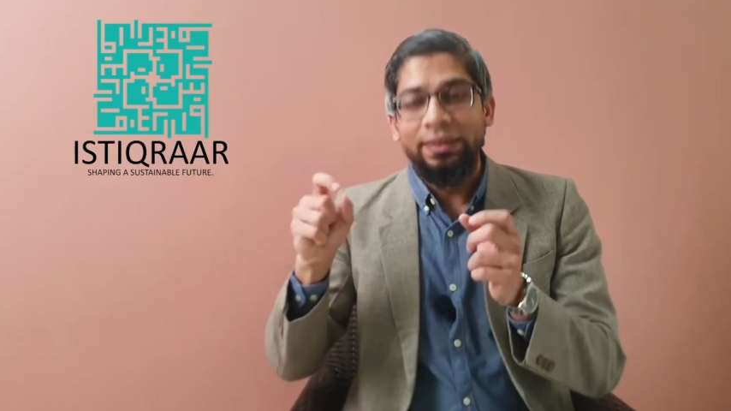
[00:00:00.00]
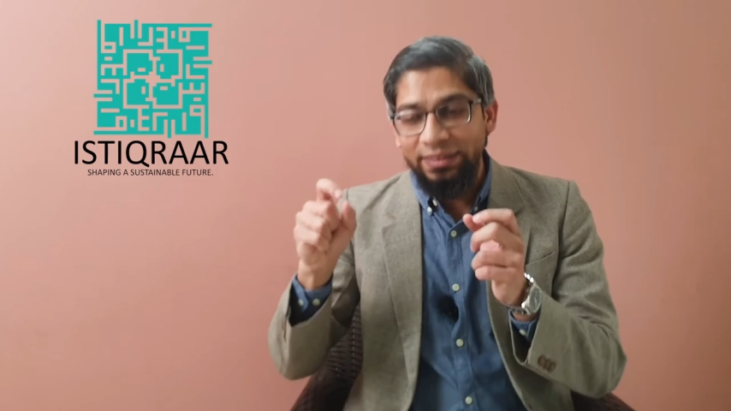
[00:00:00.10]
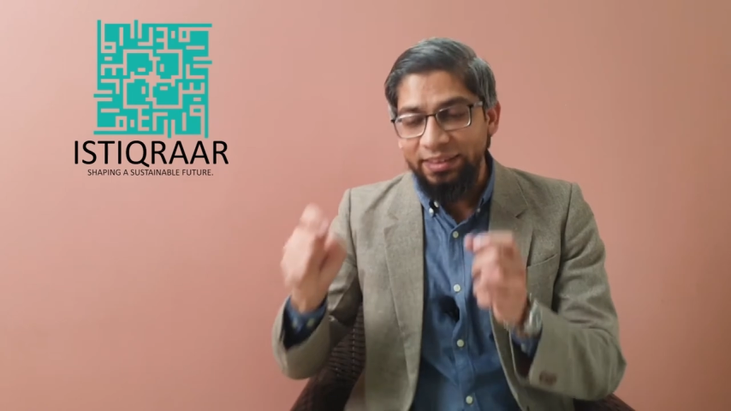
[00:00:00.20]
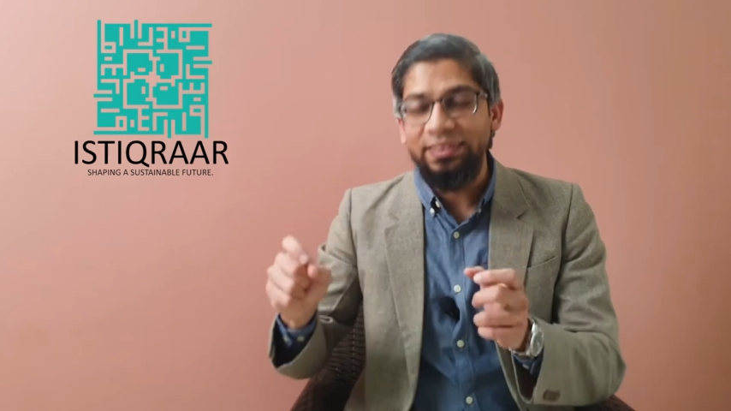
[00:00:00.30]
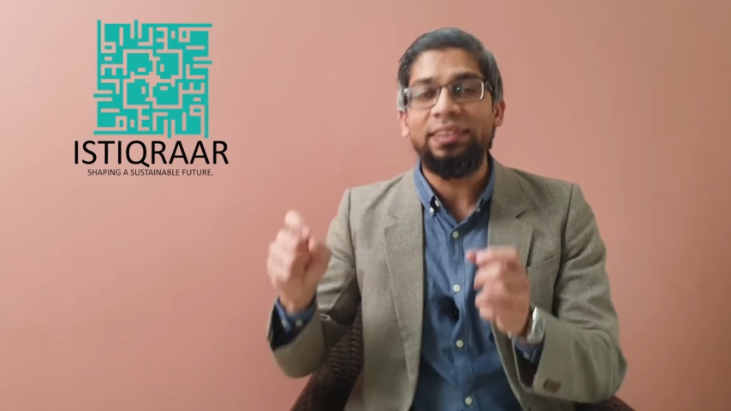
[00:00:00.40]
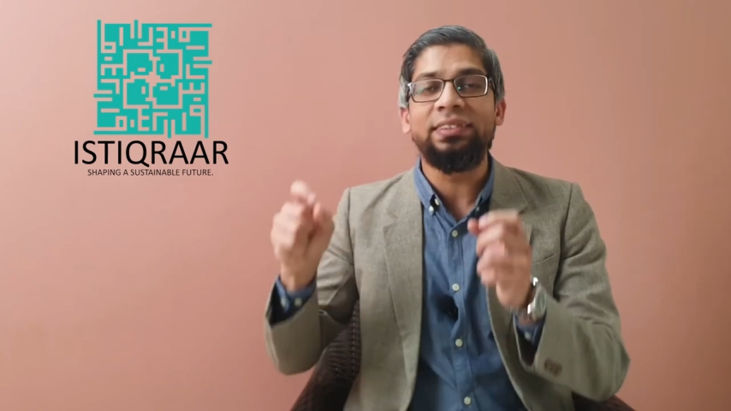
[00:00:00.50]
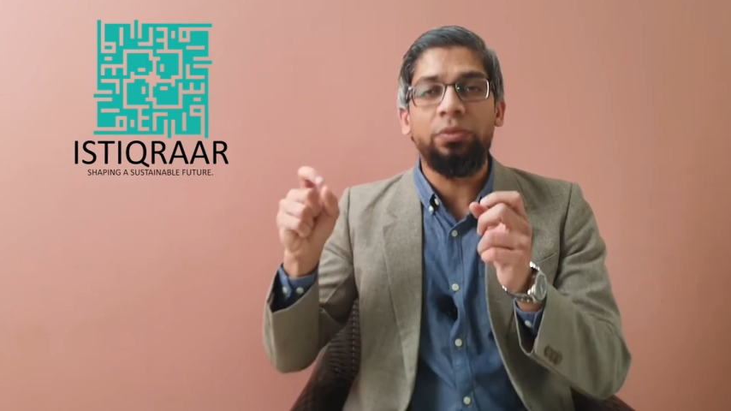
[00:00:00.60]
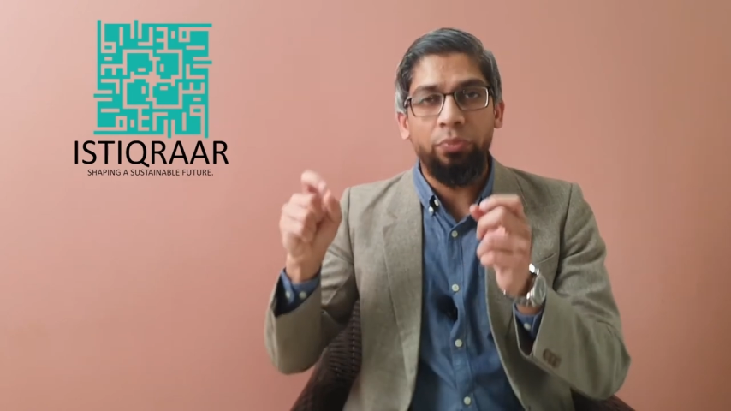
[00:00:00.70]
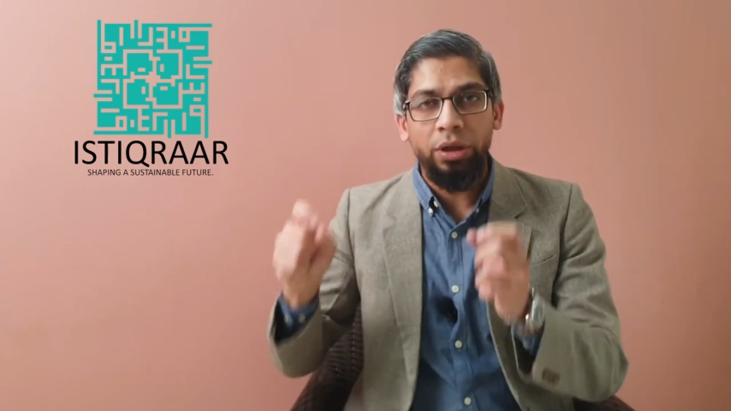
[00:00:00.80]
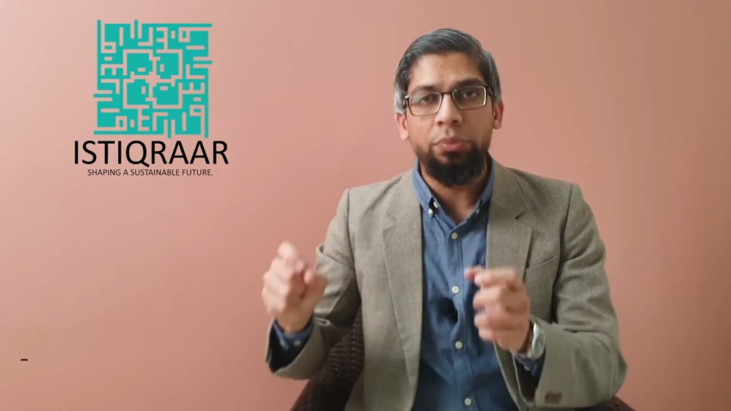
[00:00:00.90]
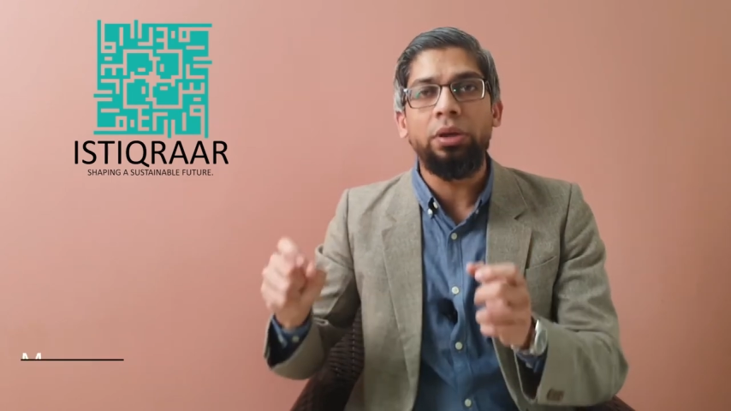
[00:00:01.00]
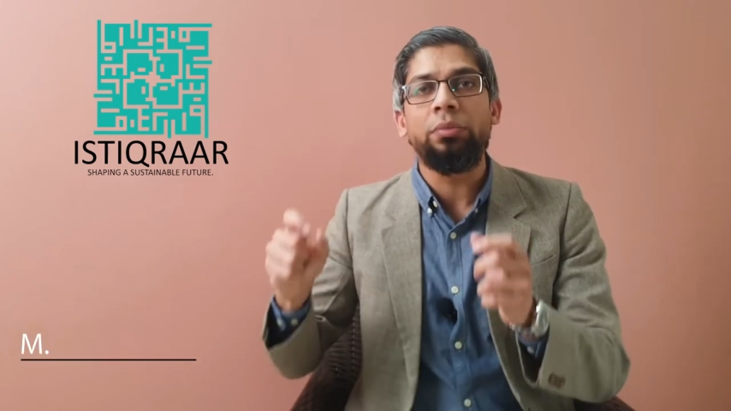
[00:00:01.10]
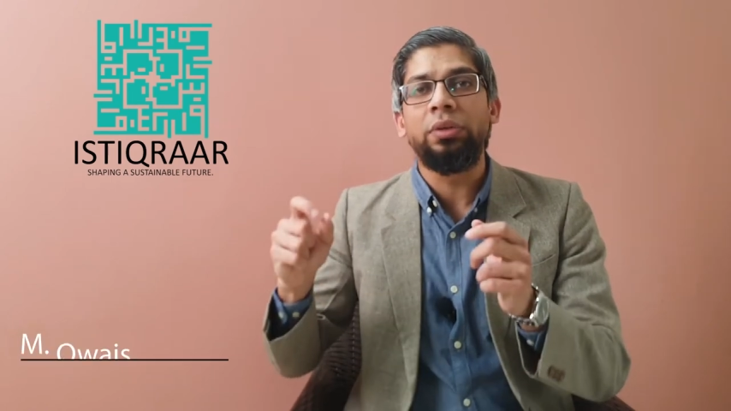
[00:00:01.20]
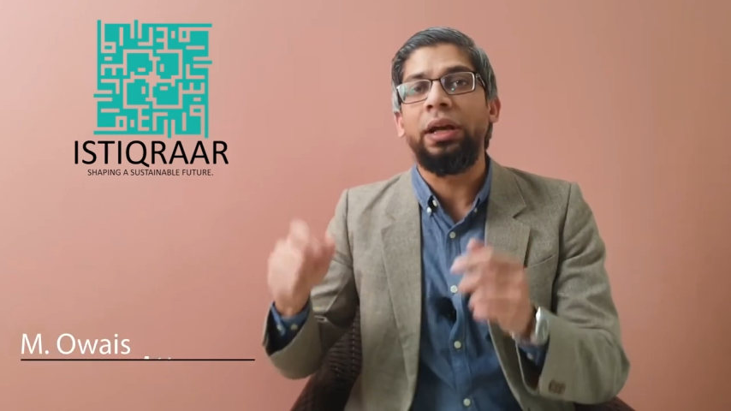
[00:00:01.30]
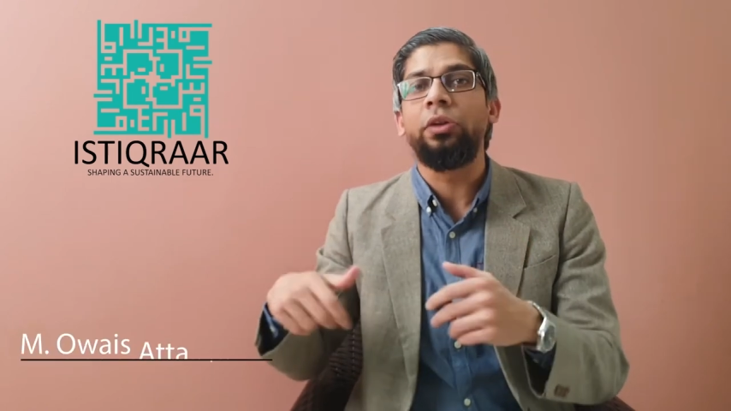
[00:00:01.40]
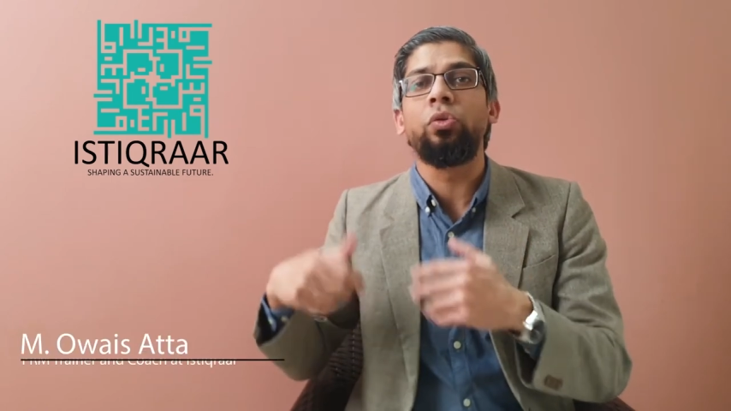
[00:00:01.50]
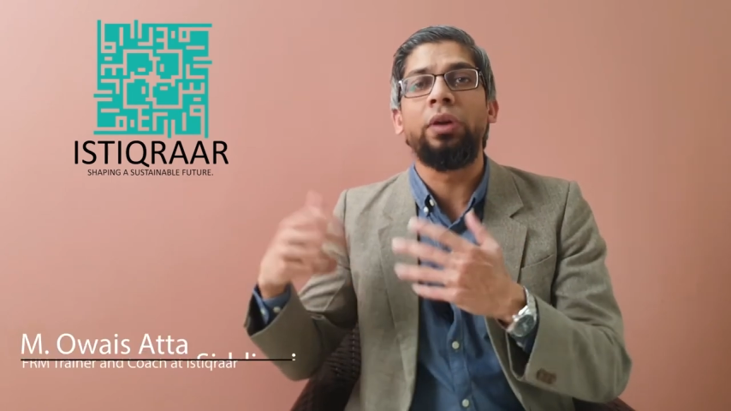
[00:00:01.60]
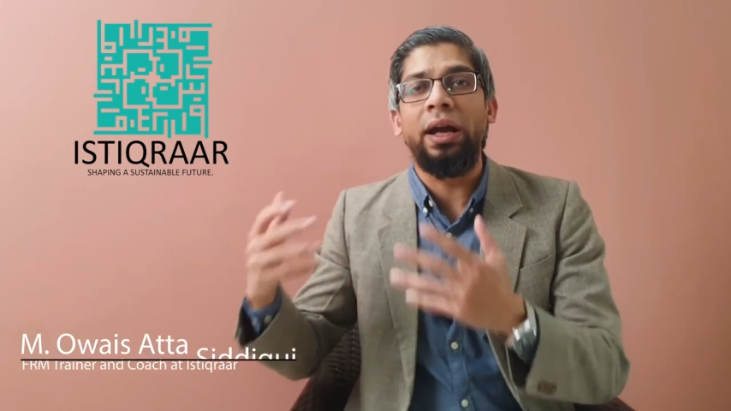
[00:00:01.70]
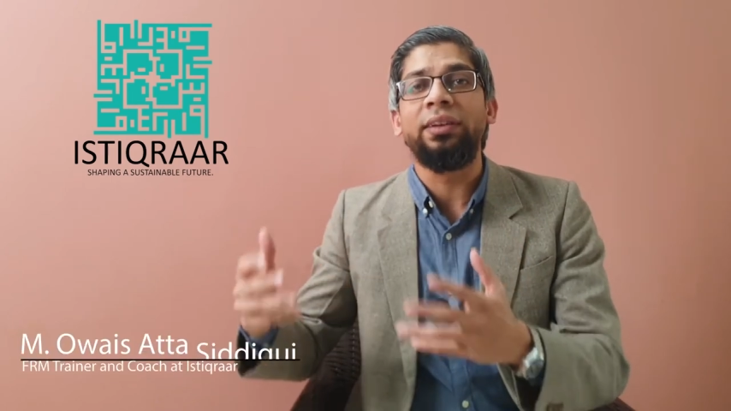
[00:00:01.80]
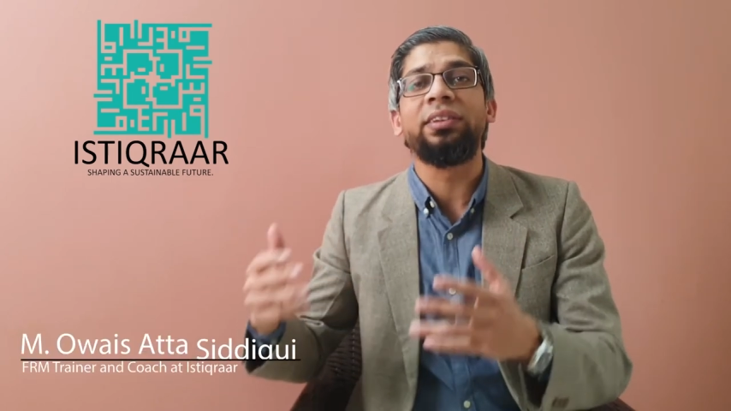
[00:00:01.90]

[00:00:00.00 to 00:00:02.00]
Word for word: This is the premium that you get,